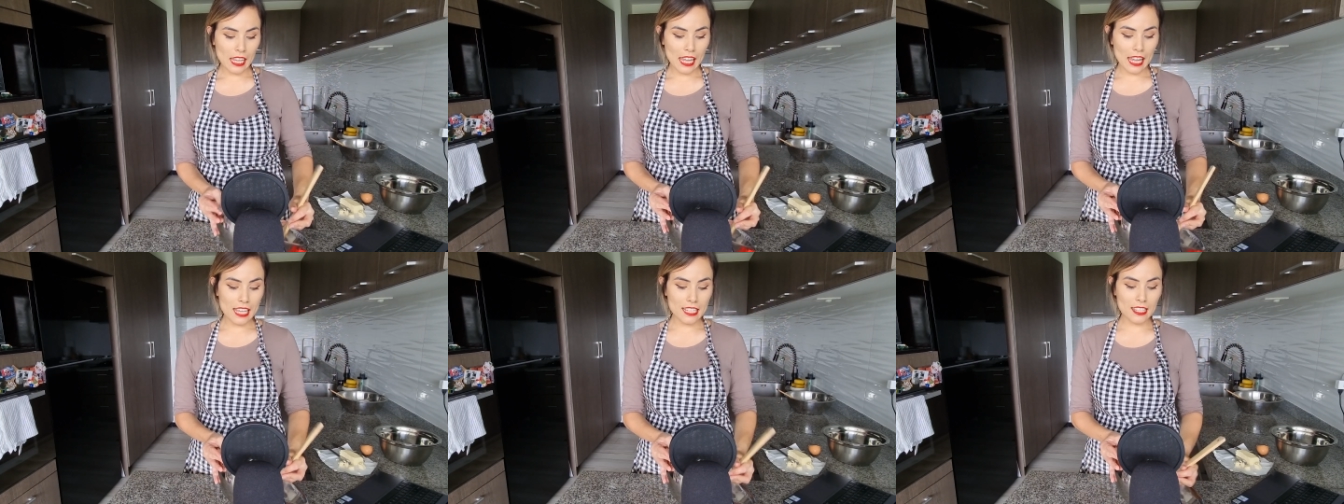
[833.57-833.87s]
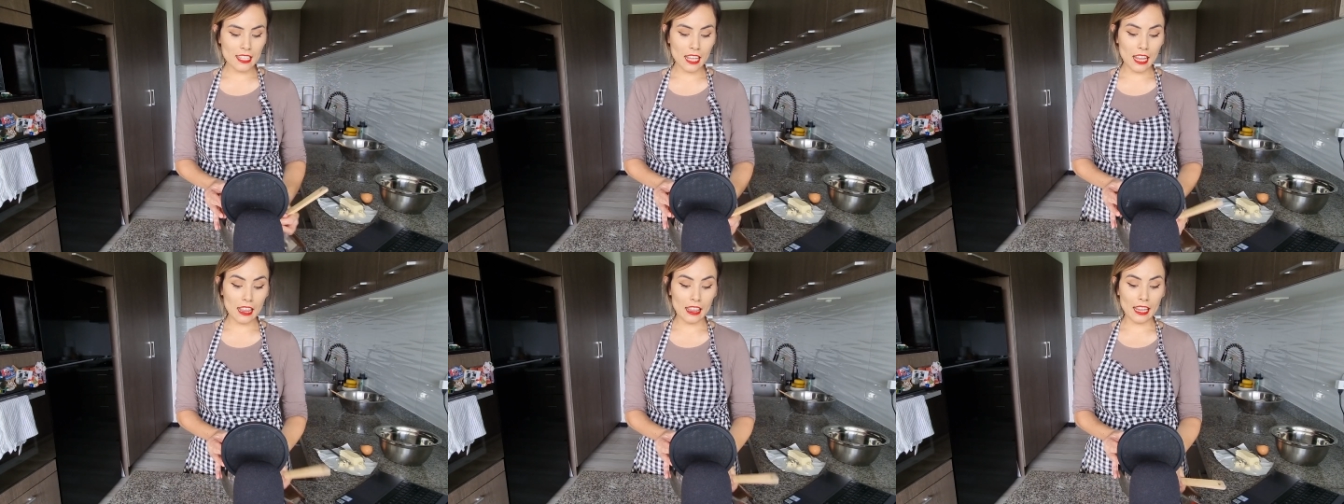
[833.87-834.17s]

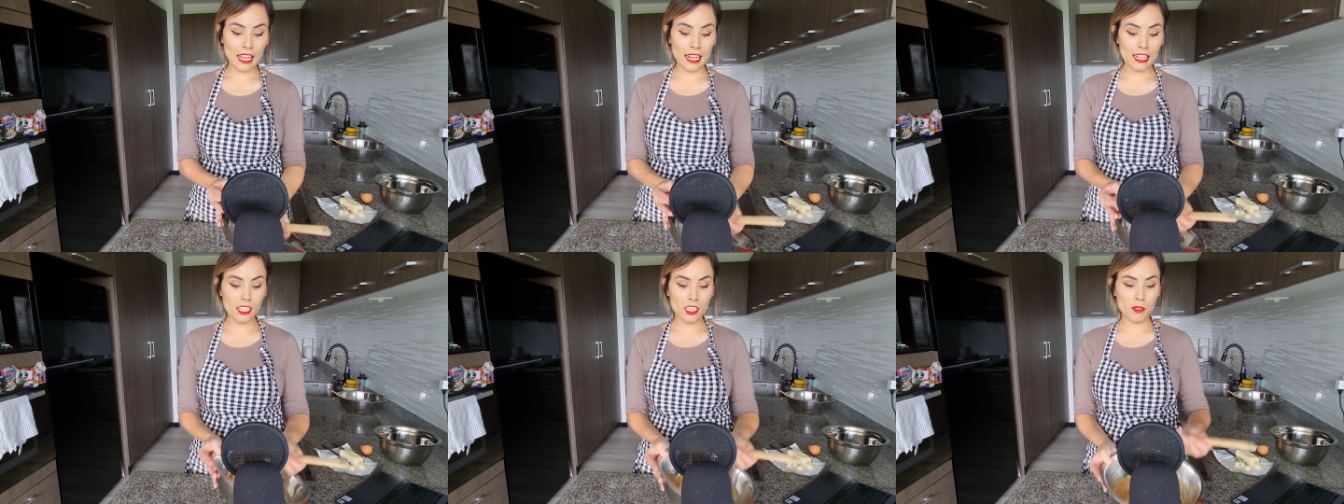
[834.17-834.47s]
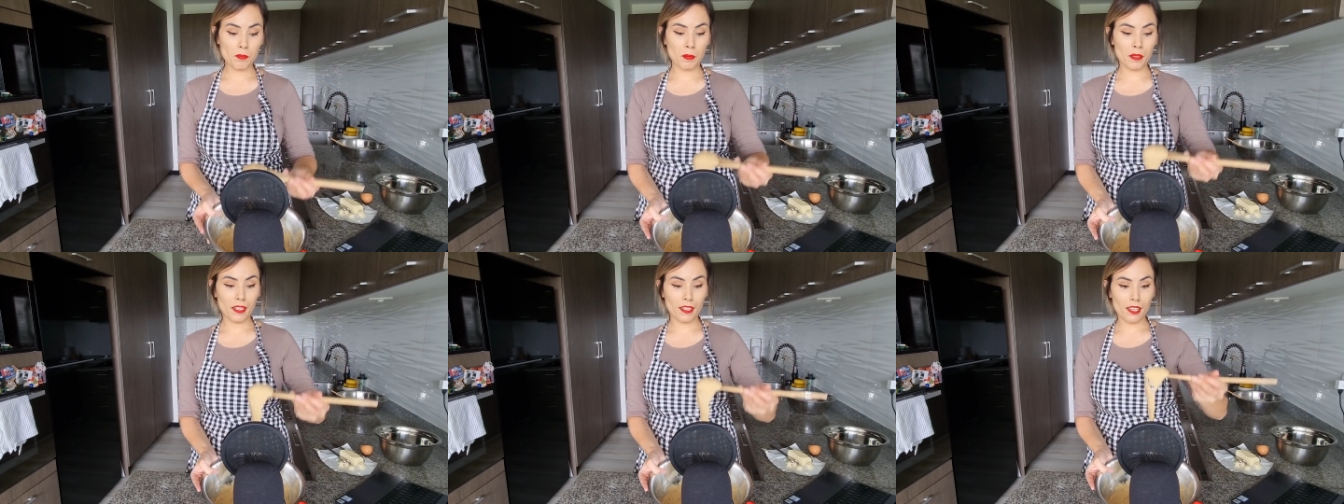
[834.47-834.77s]
It's
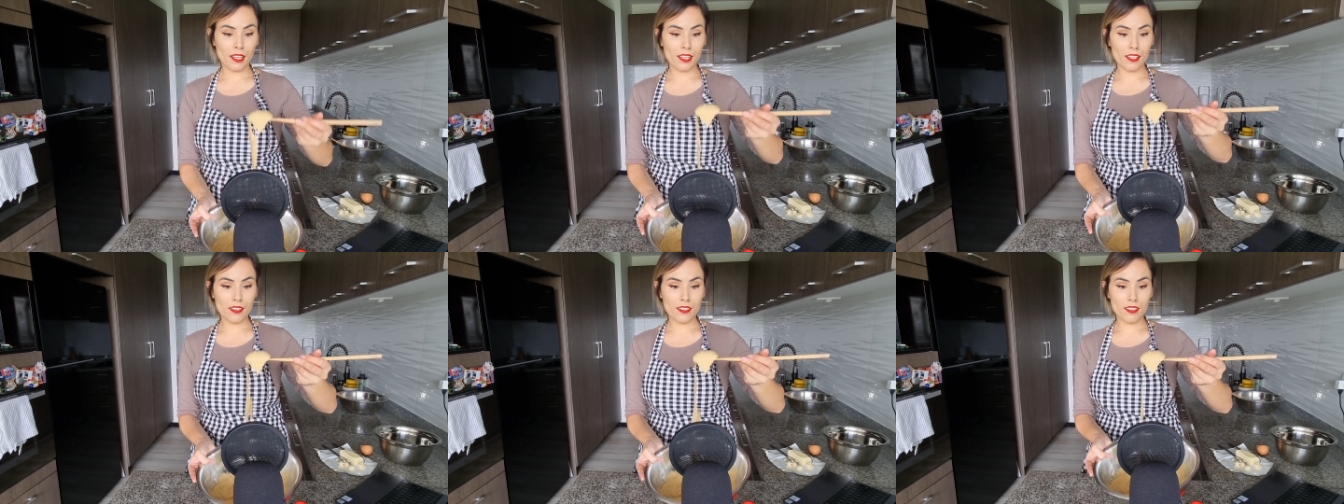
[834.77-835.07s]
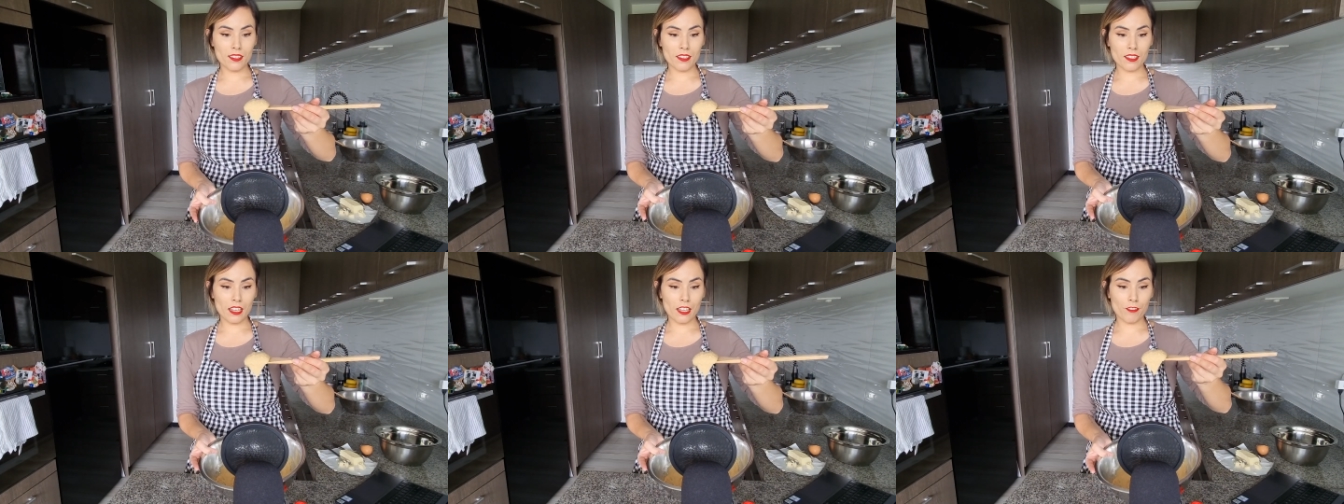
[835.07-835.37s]
light
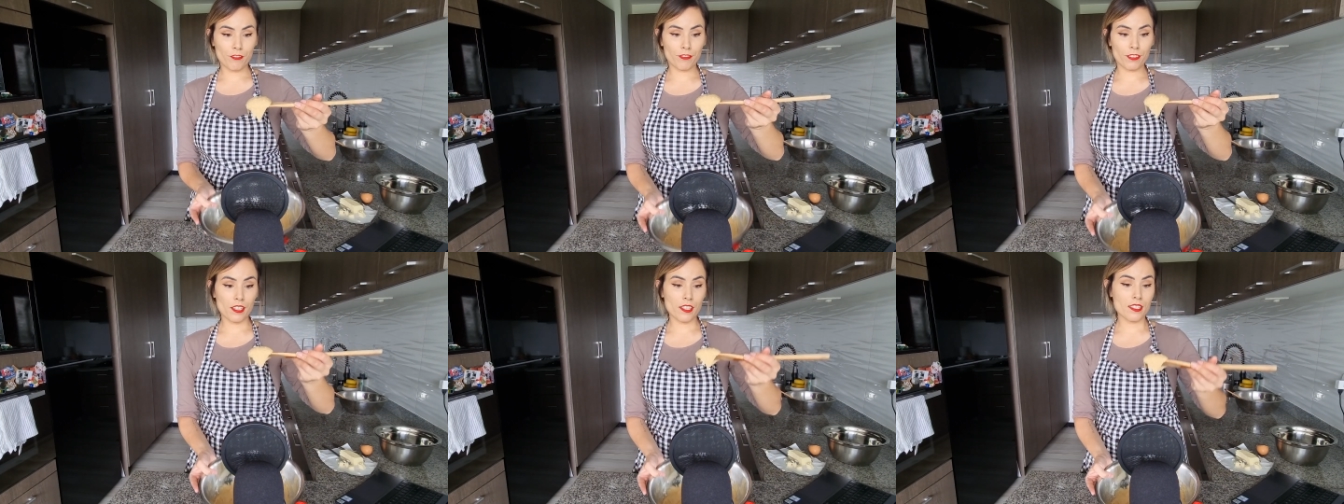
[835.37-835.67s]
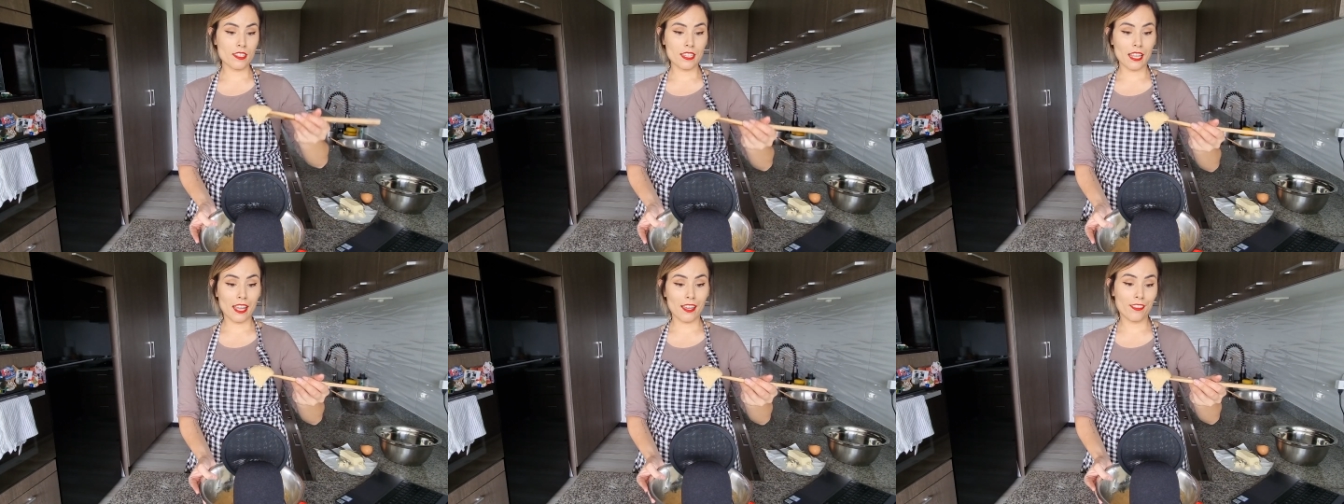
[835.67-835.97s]
because it
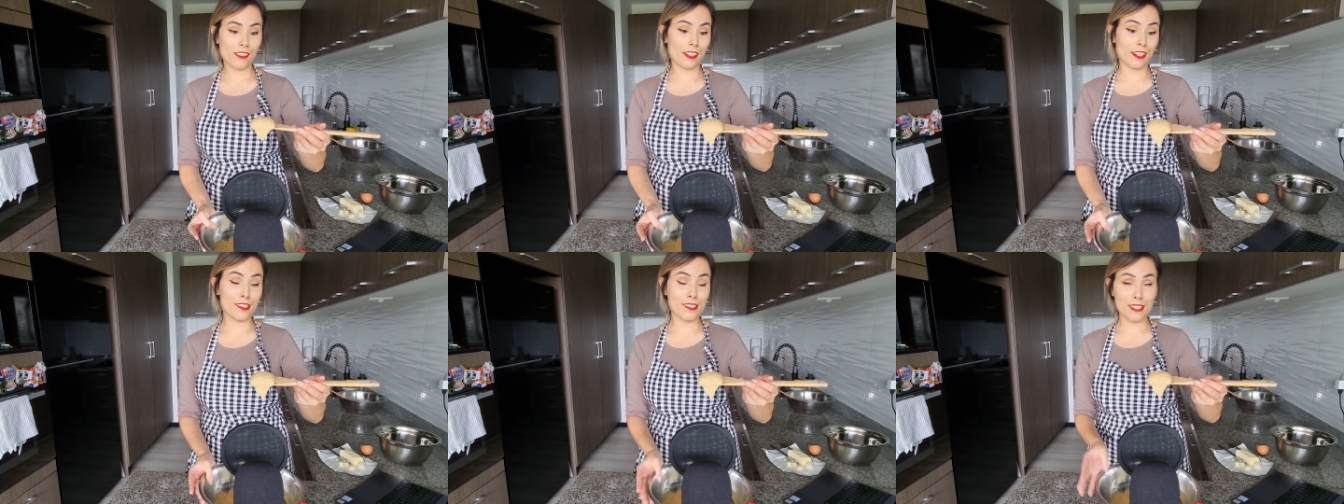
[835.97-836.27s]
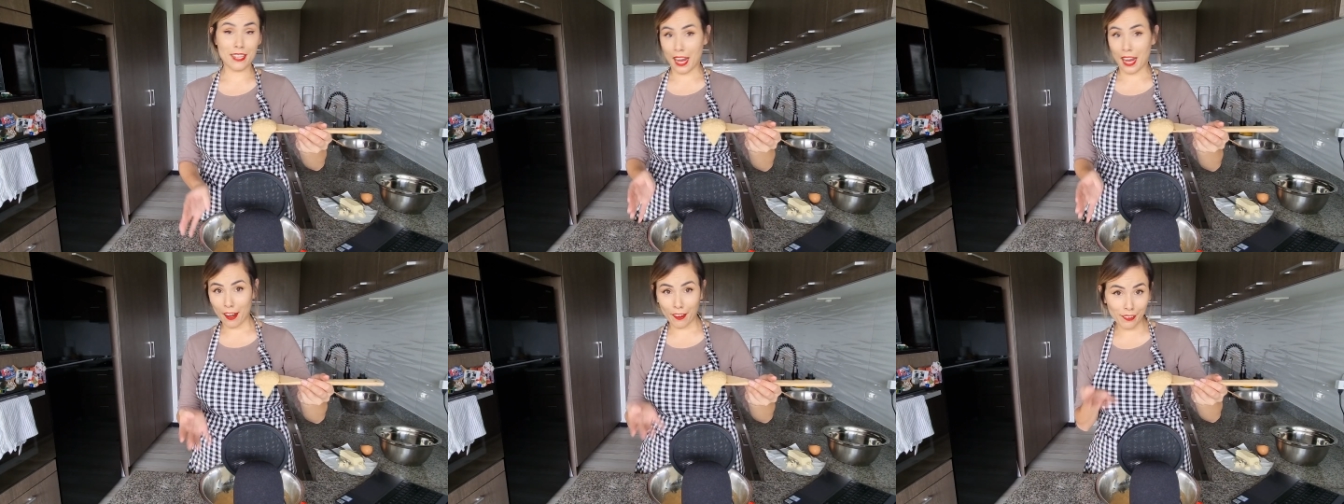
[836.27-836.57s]
feels like
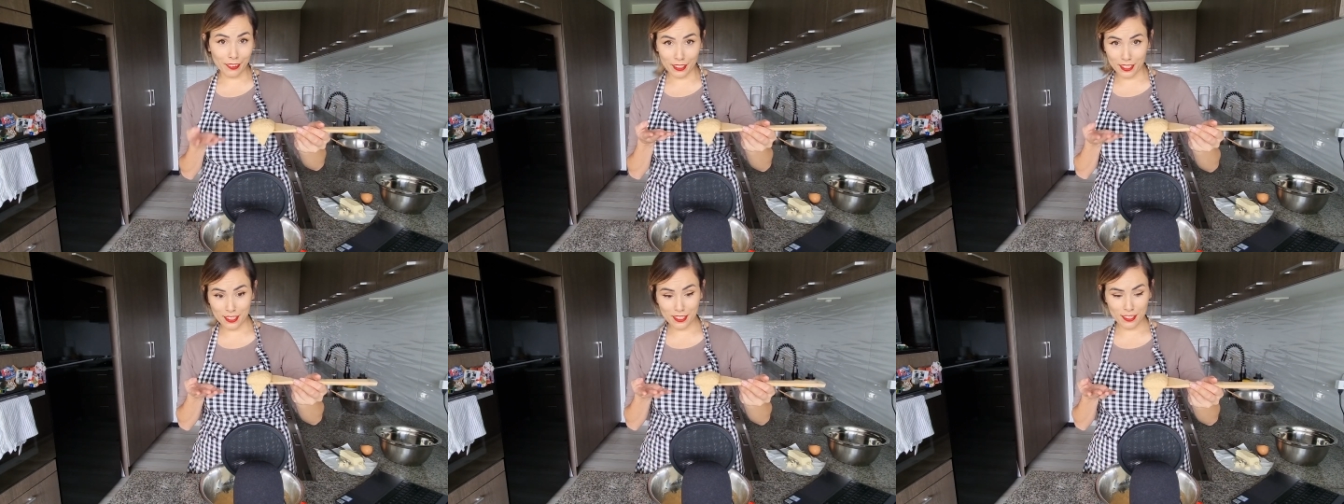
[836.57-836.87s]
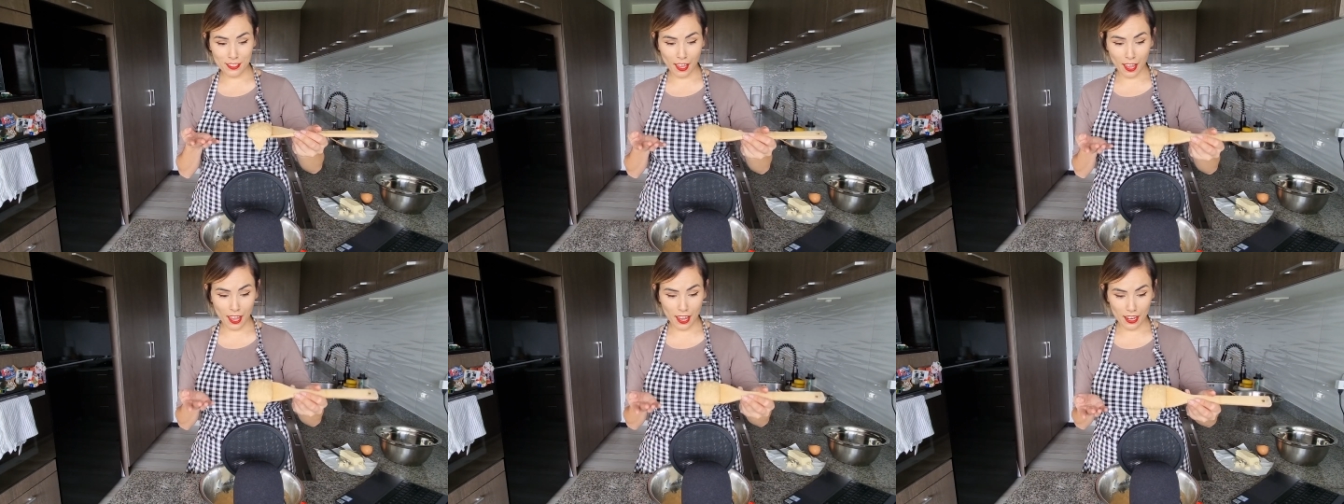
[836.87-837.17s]
there's air
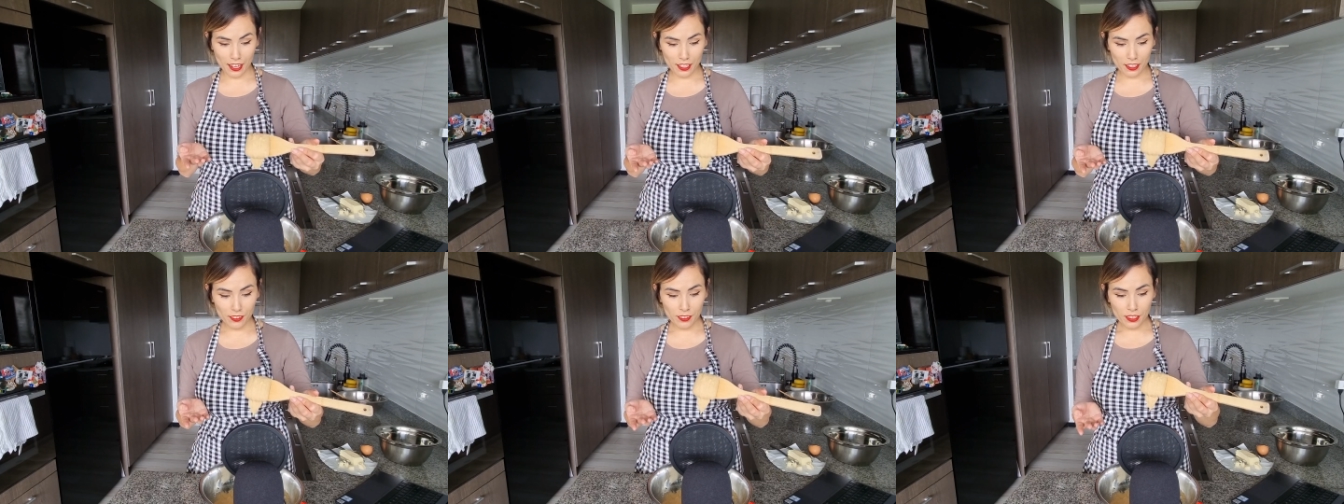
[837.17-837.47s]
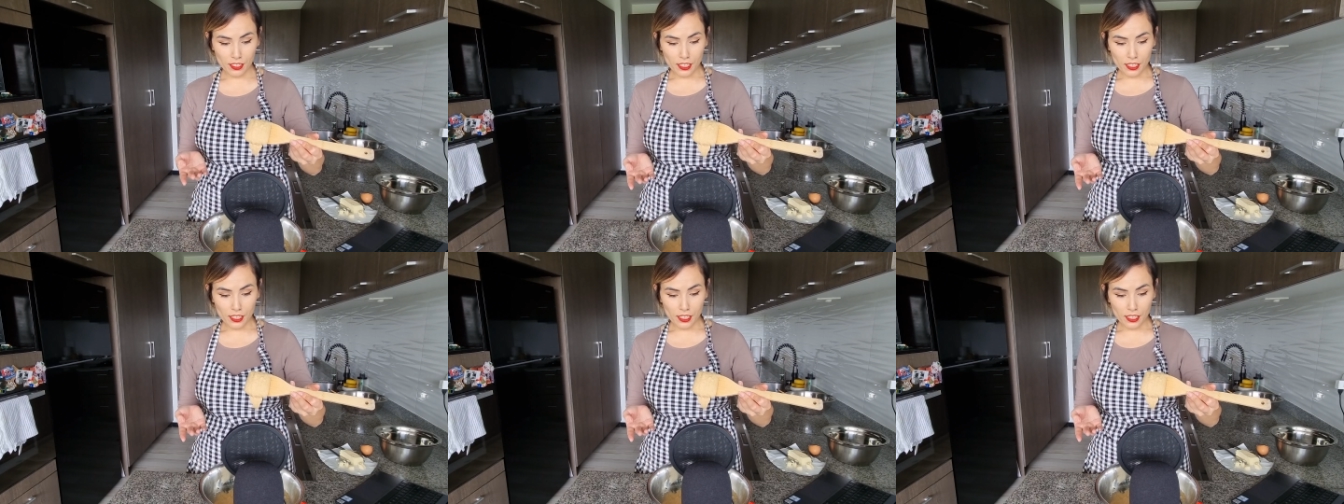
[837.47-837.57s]
inside,